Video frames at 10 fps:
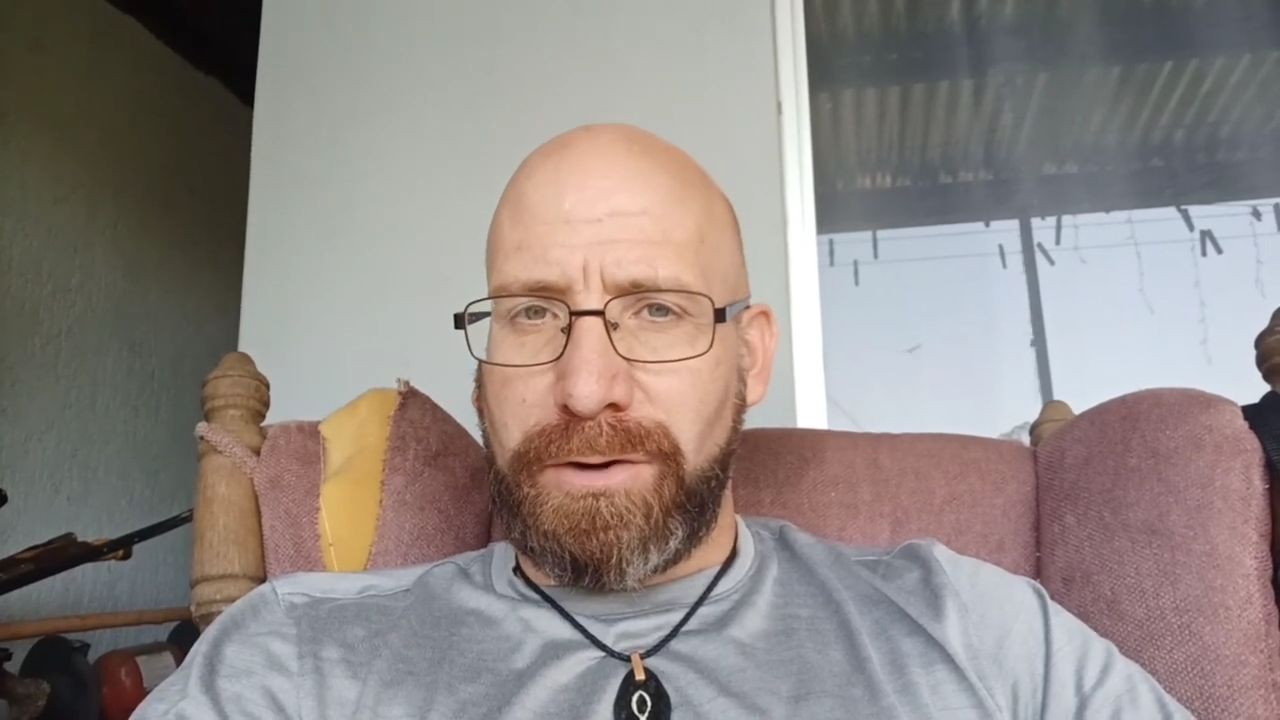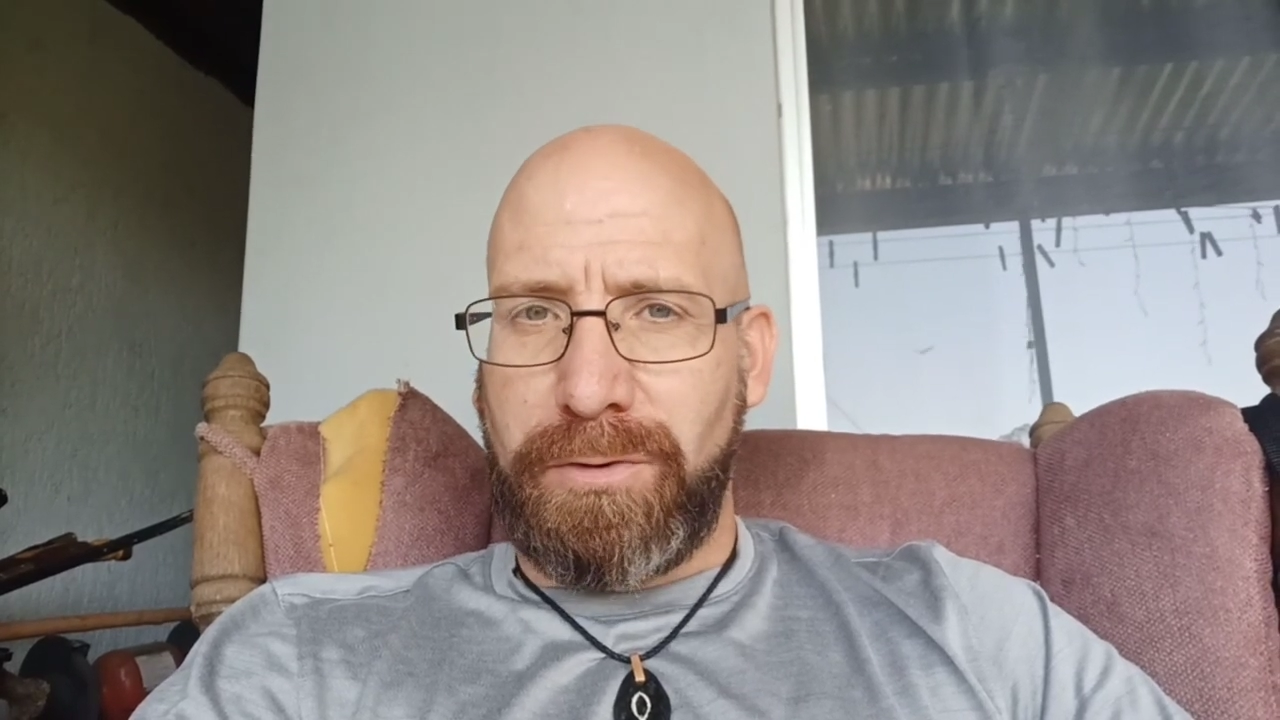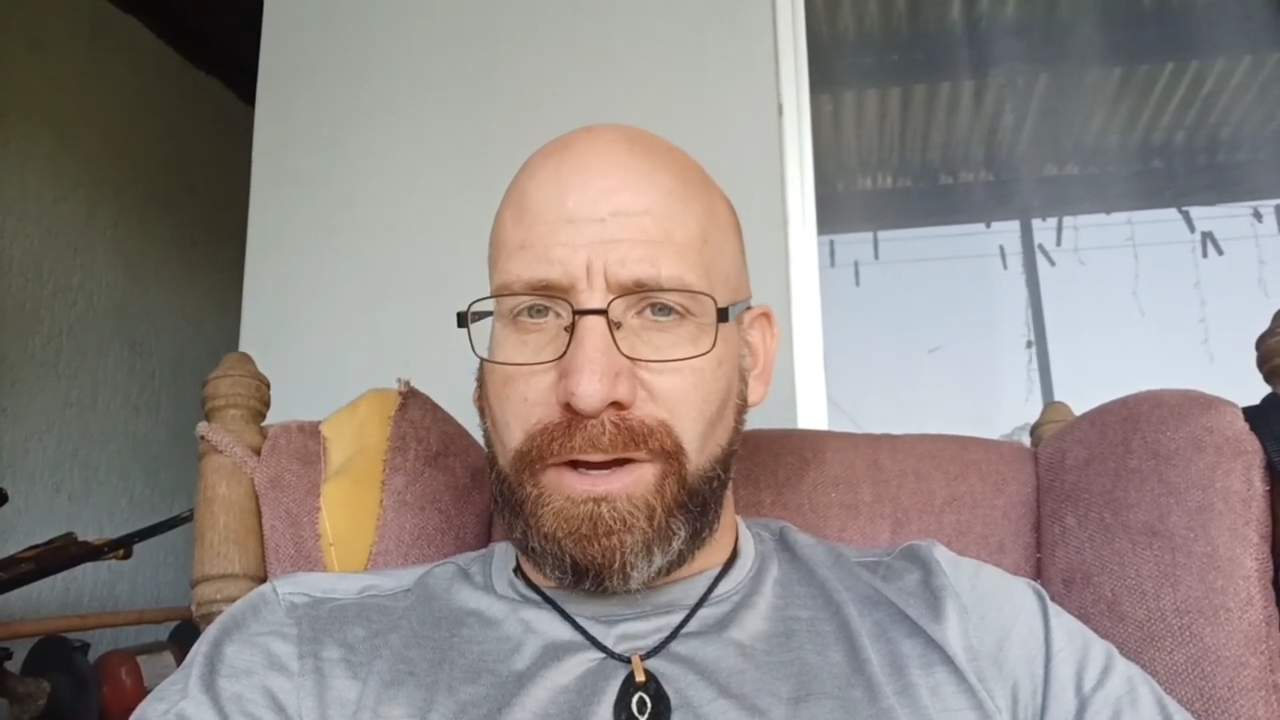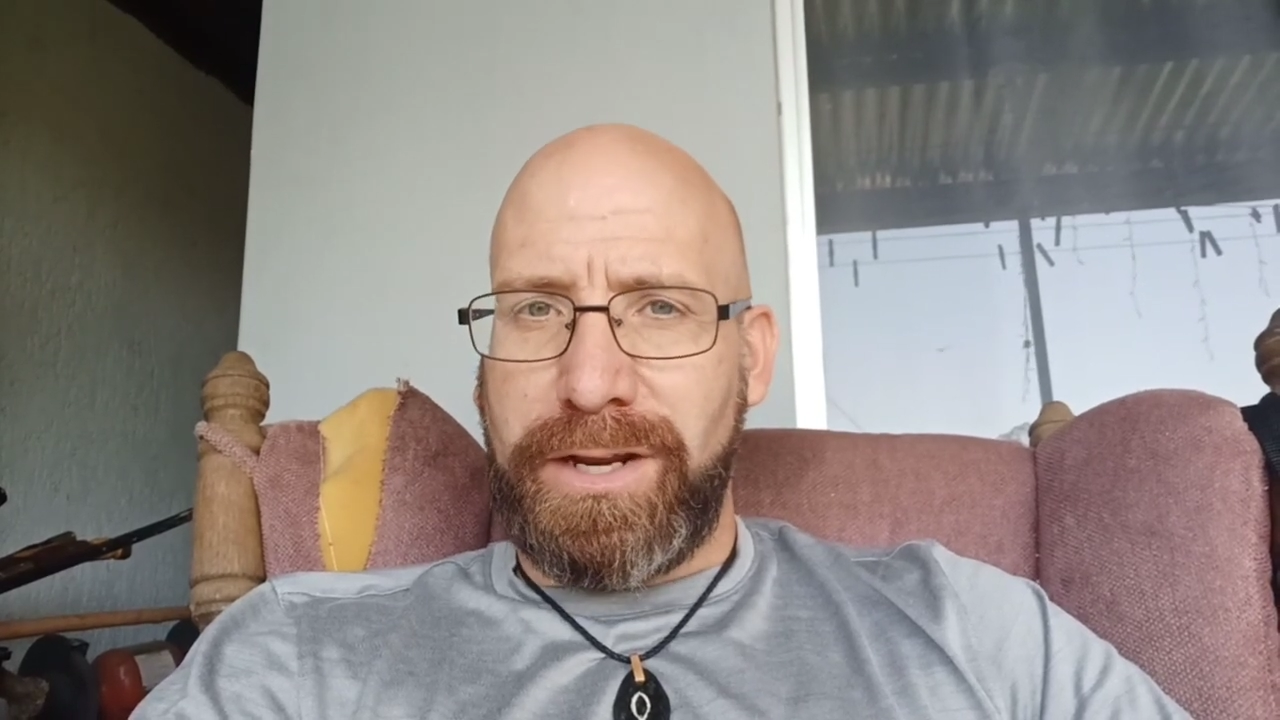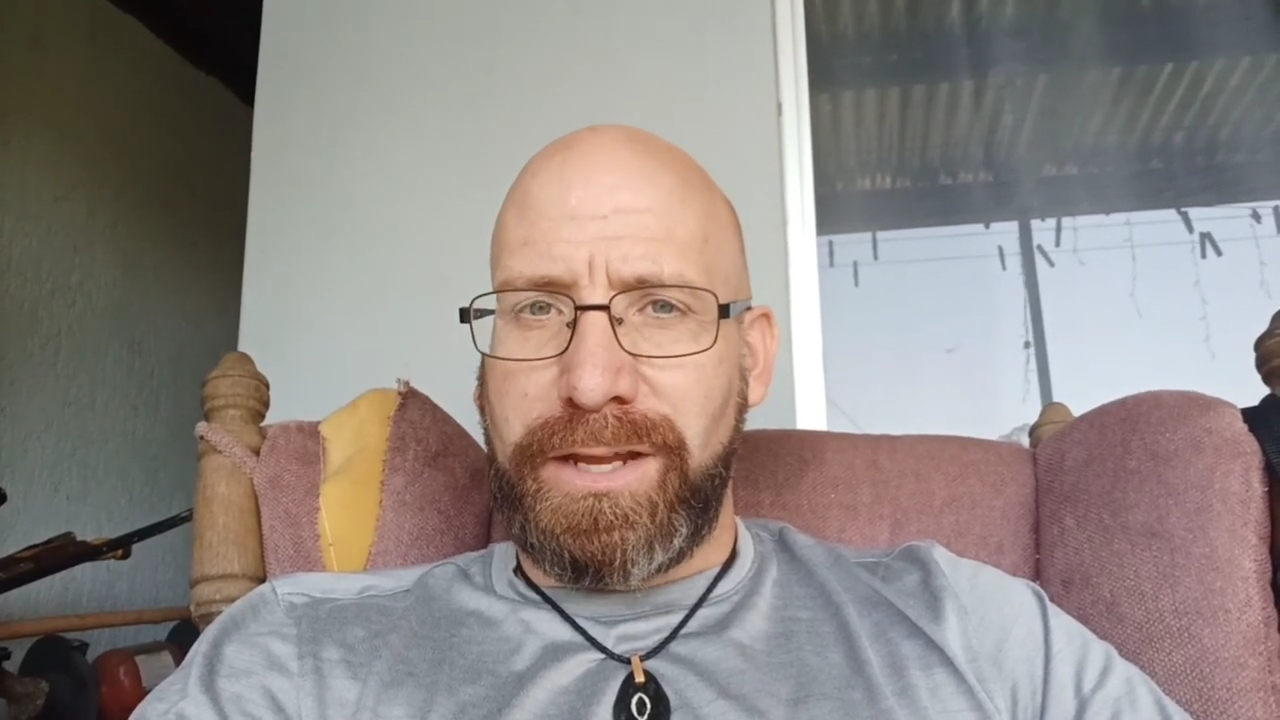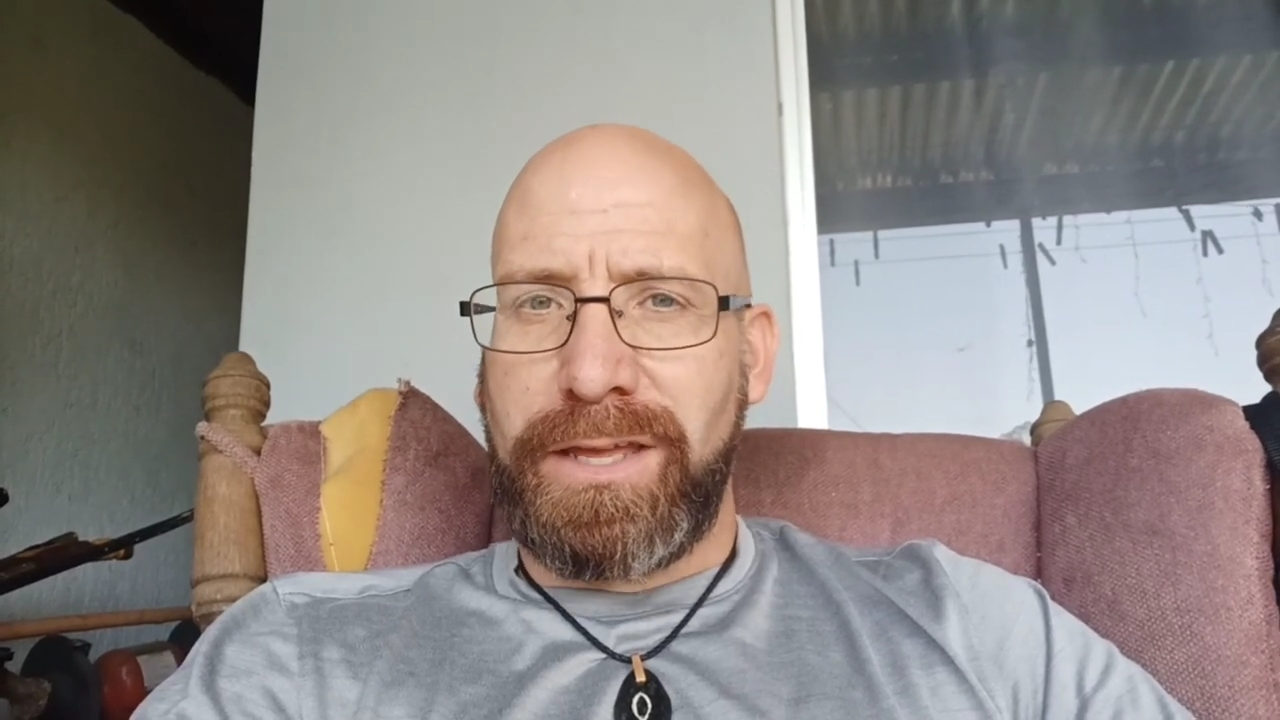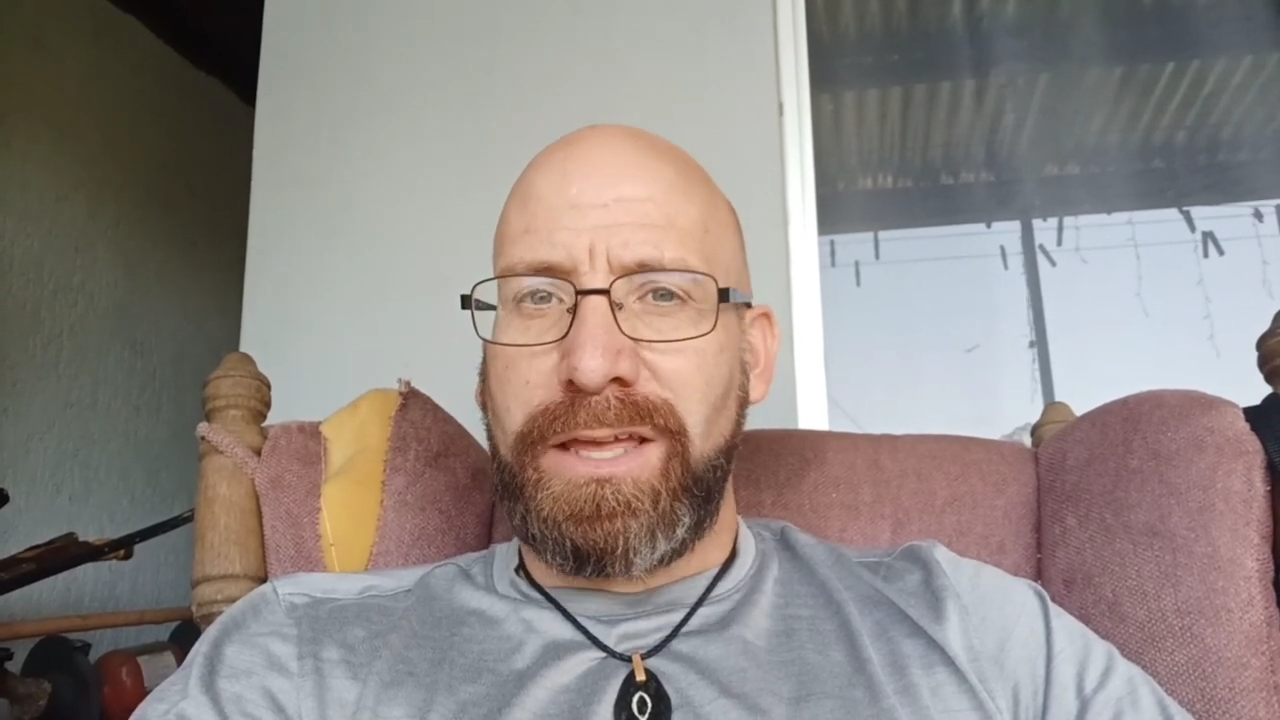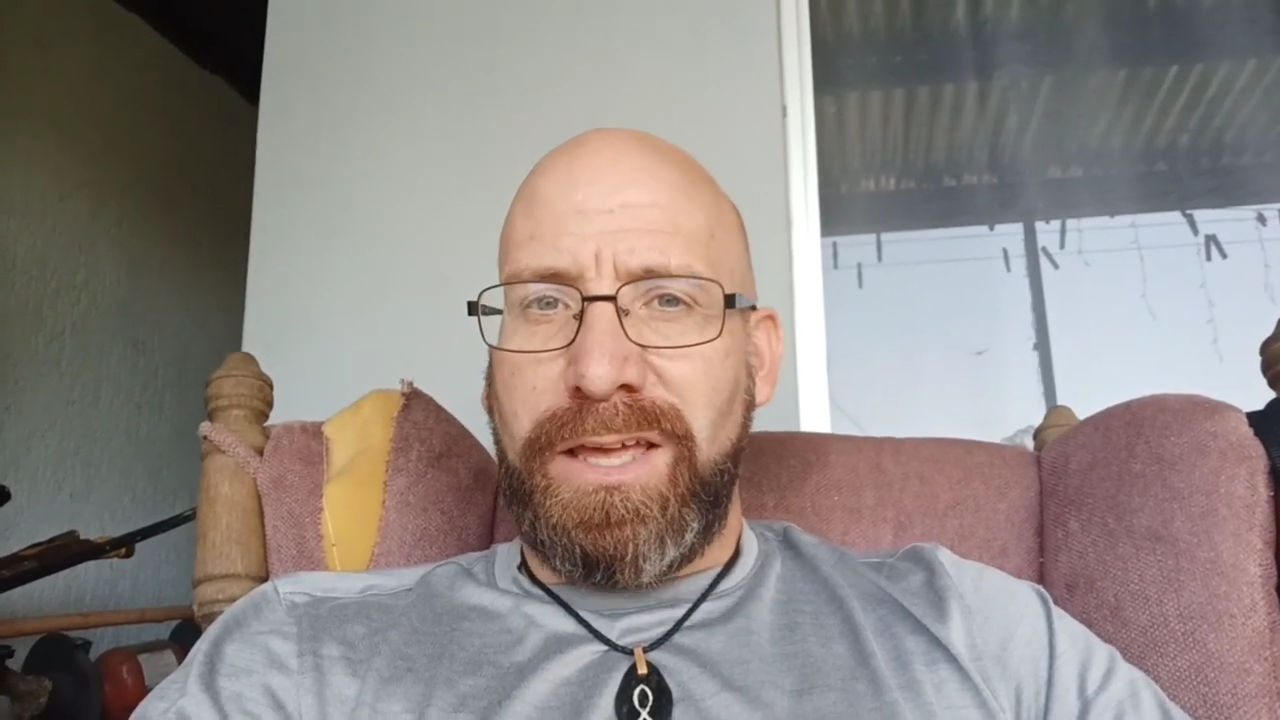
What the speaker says: or running,